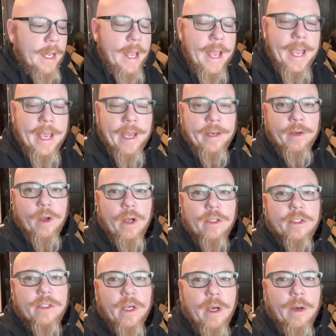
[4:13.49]
And
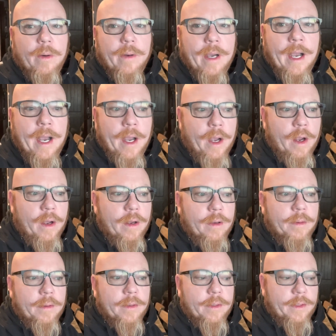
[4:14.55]
also
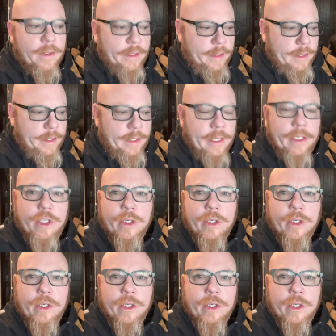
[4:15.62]
get